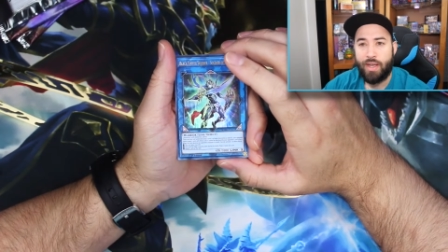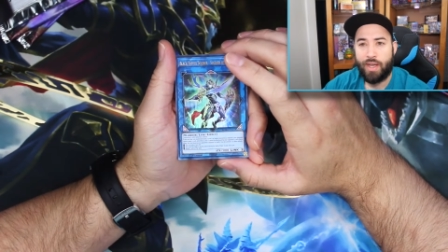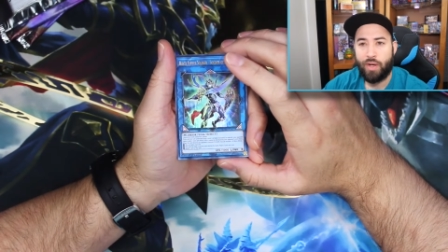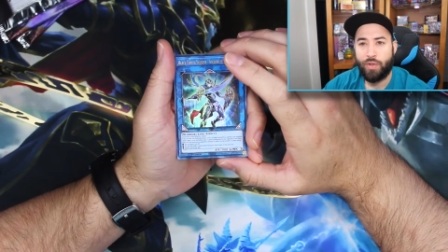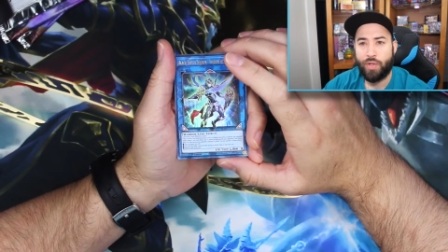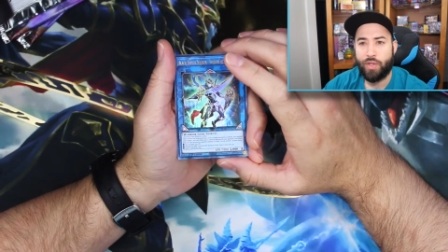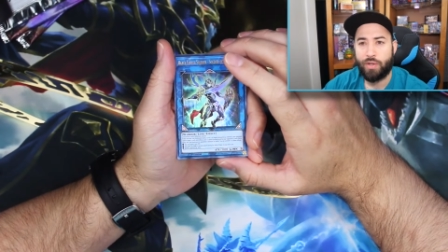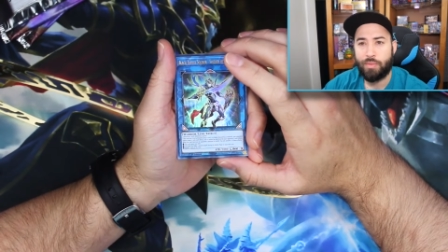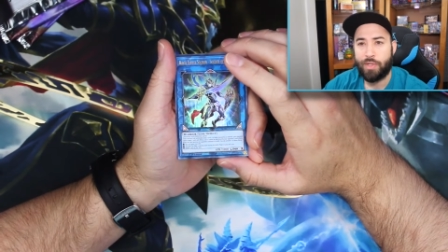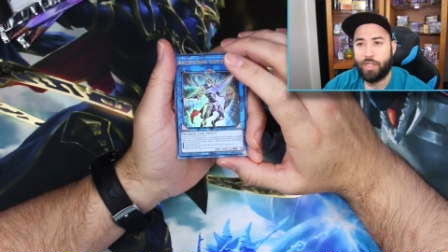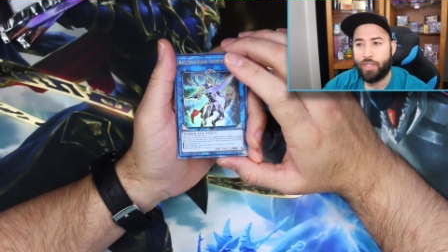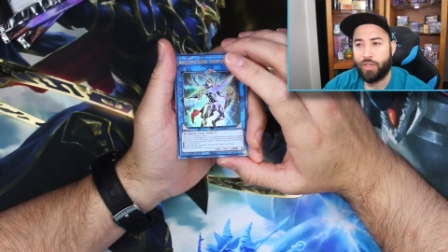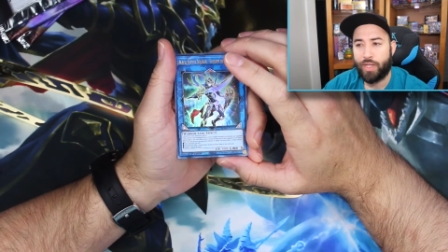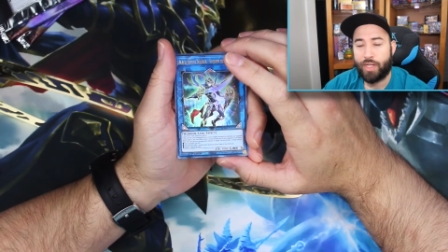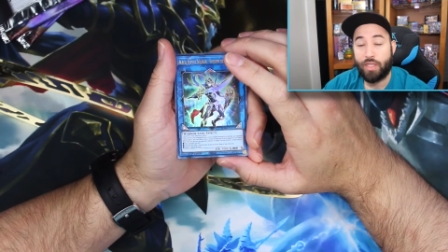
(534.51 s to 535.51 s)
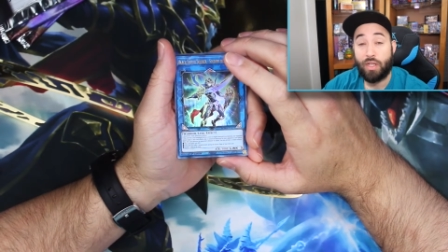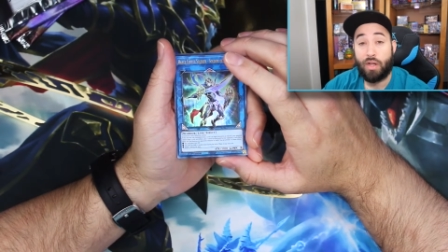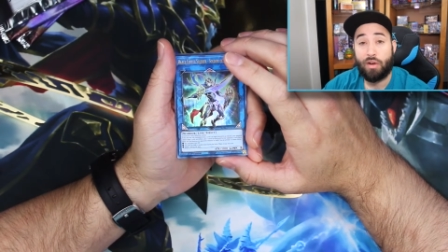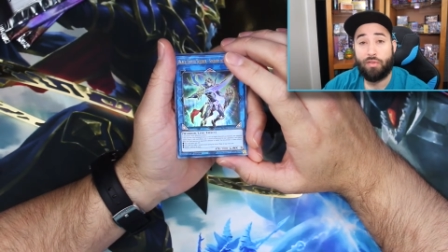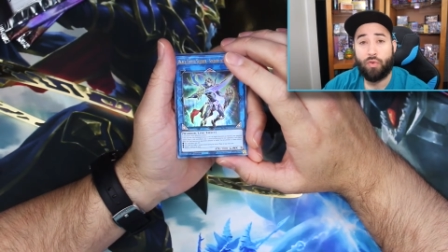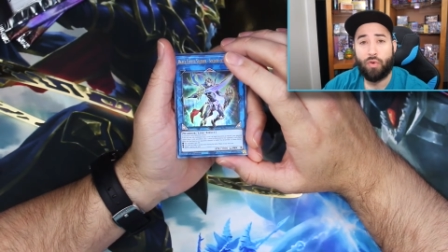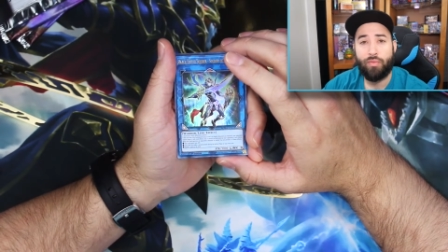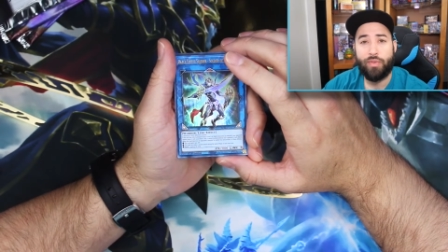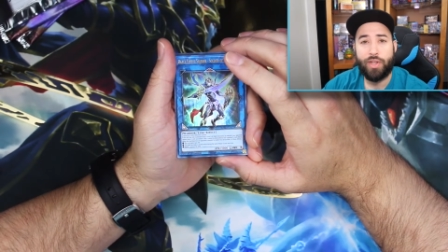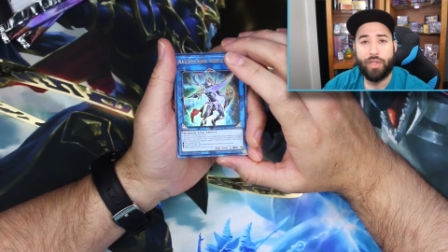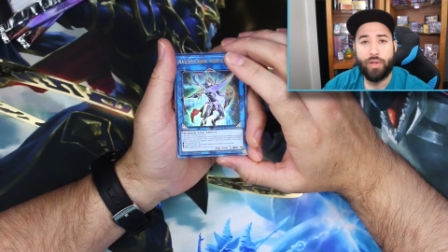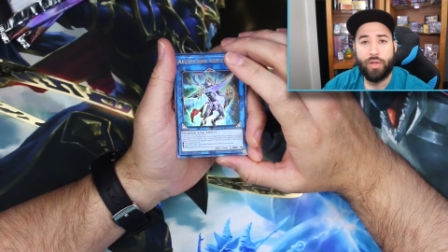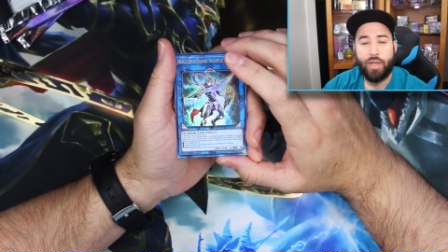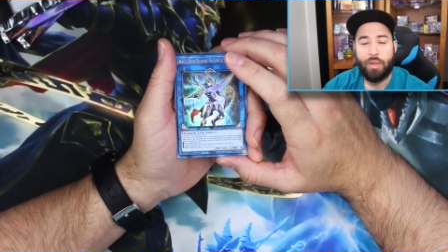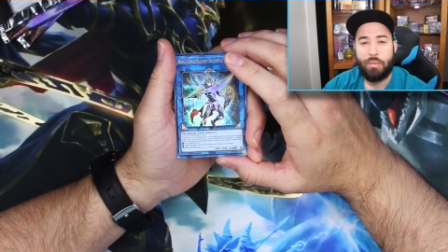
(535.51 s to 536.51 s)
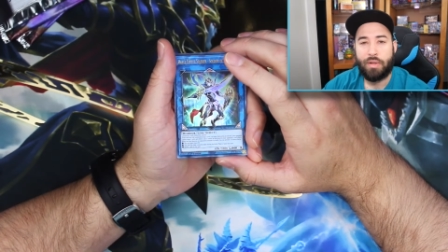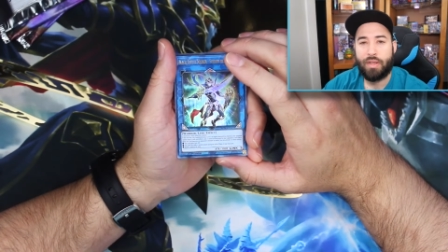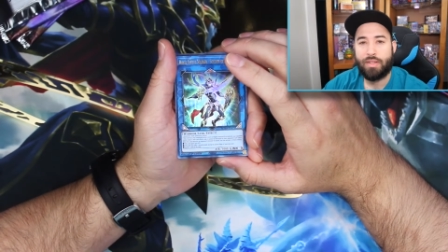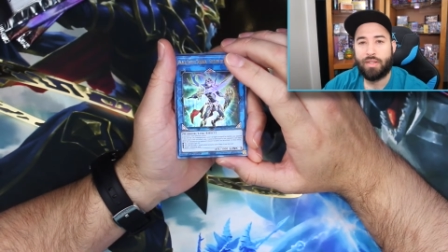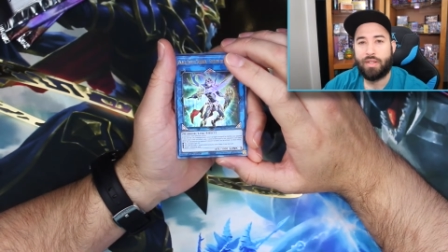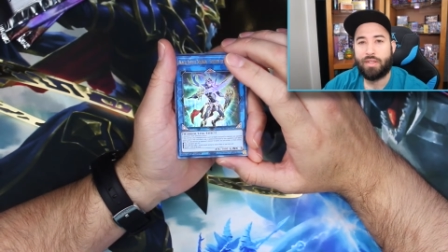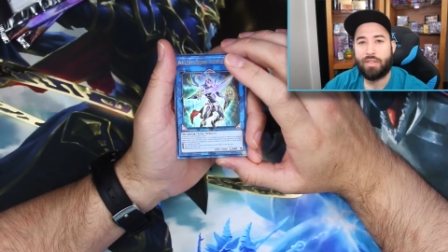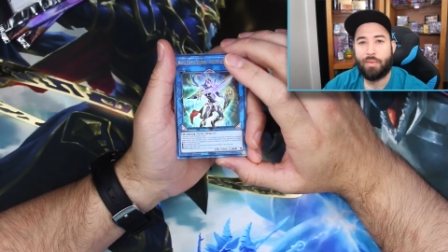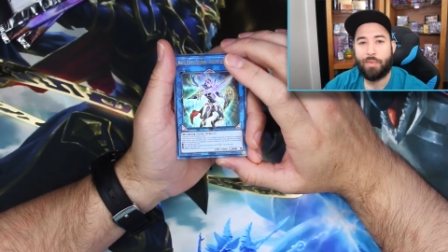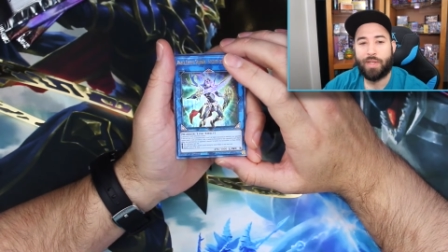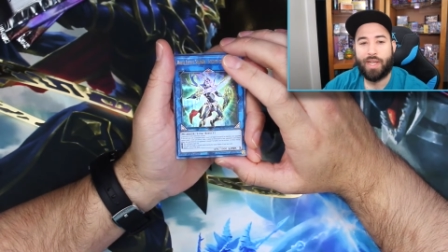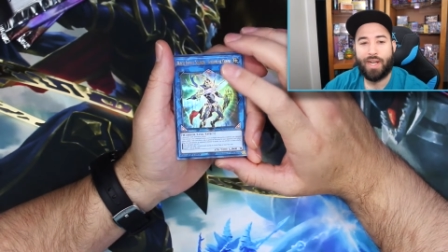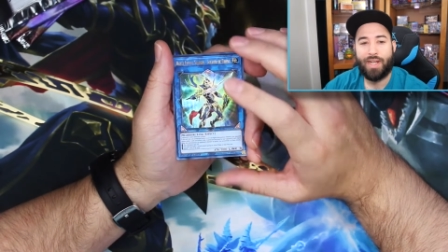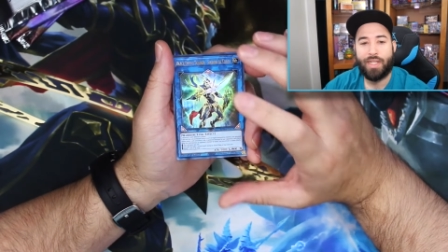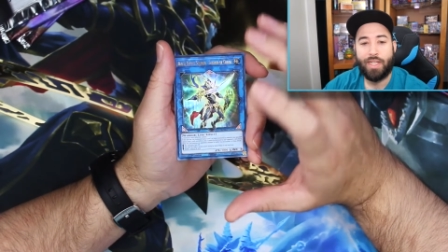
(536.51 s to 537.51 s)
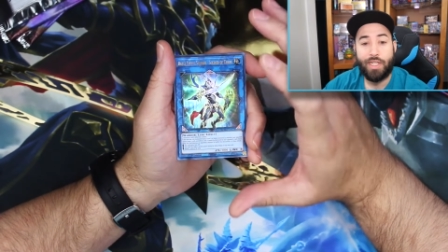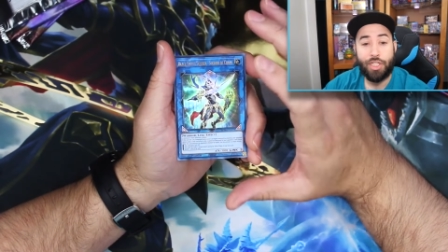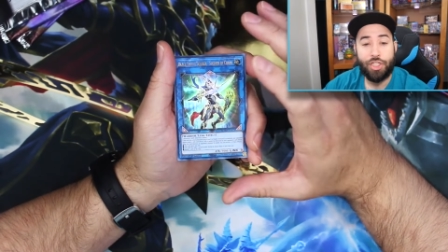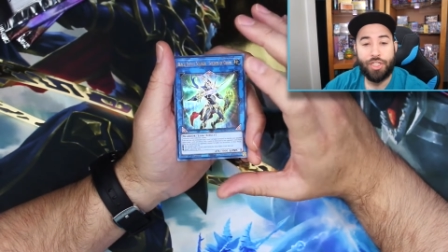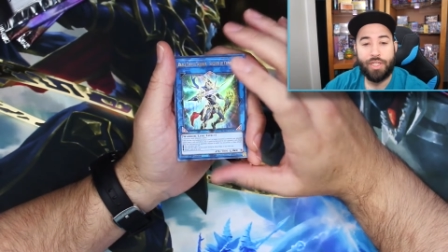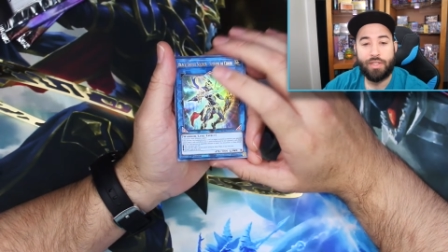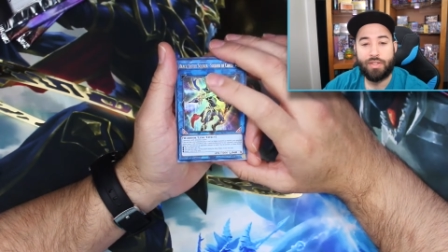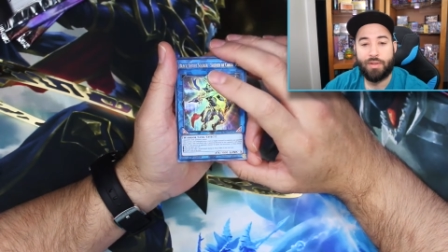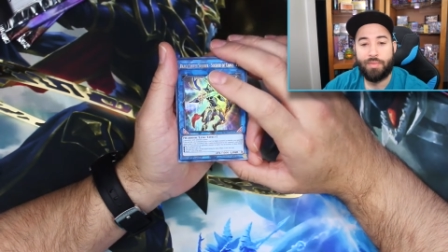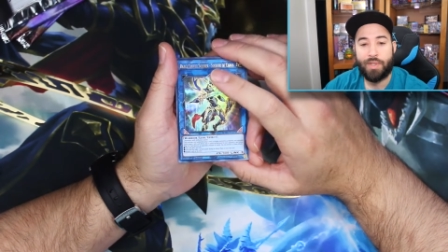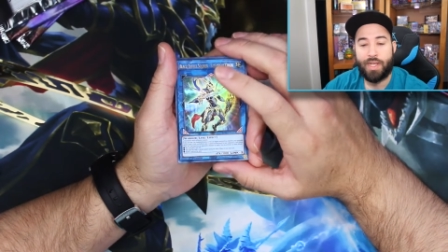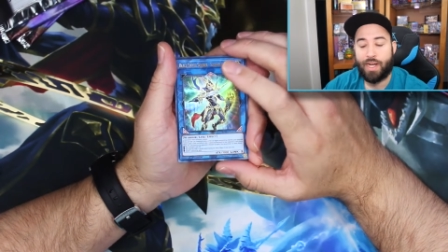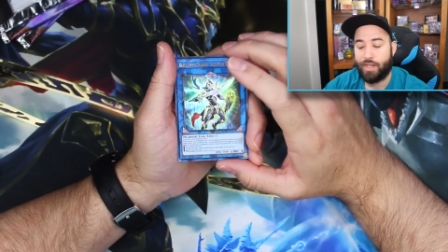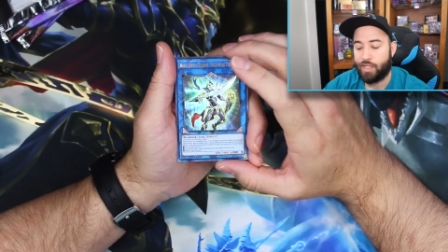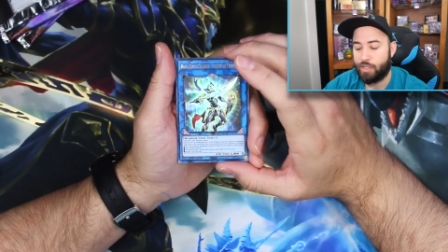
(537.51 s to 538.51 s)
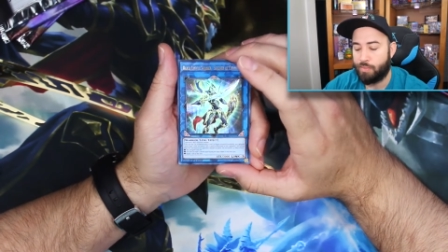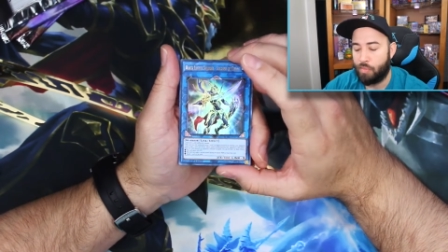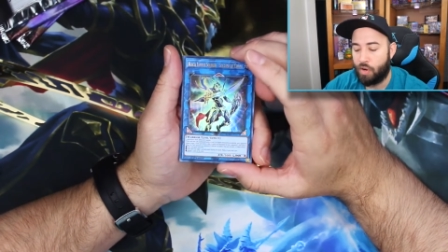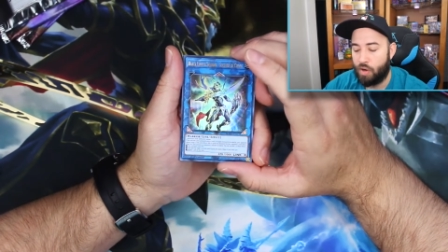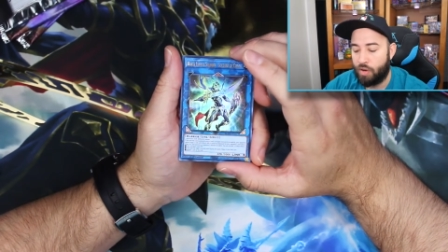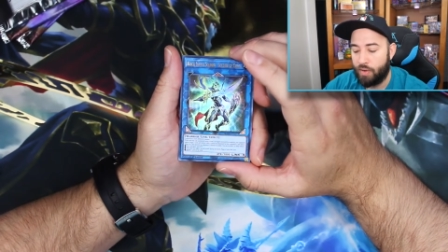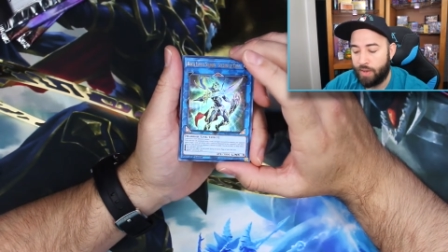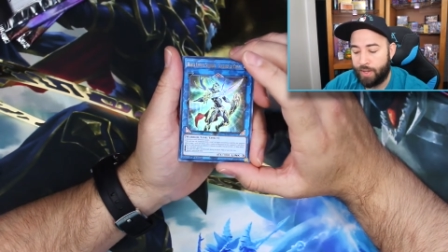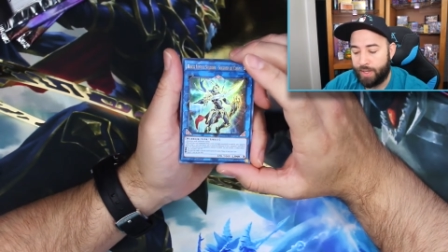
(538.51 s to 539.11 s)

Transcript: I don't know that I'm going to do like a long form video because it is something kind of niche and something kind of small.